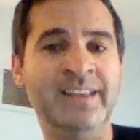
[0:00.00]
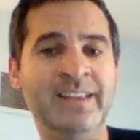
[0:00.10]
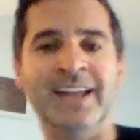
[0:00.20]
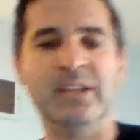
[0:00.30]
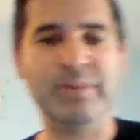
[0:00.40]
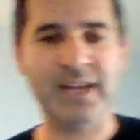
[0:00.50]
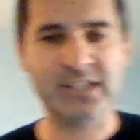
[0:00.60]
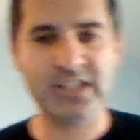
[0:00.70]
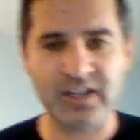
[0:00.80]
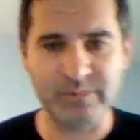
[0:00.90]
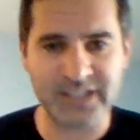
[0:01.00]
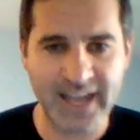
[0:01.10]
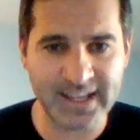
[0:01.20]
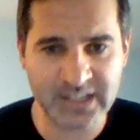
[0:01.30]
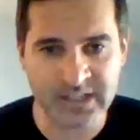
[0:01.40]
the best
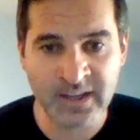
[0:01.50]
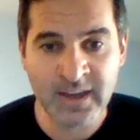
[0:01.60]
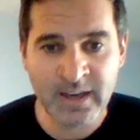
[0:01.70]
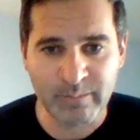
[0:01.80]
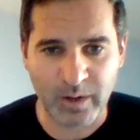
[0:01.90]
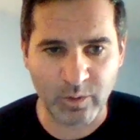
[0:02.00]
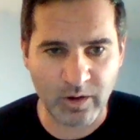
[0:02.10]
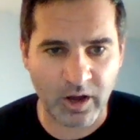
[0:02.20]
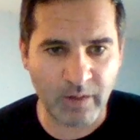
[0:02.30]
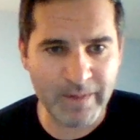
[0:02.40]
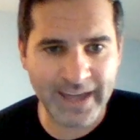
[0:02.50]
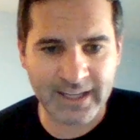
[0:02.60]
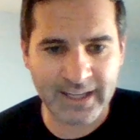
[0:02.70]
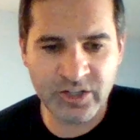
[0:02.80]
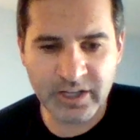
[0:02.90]
circumstances, but we're all making do.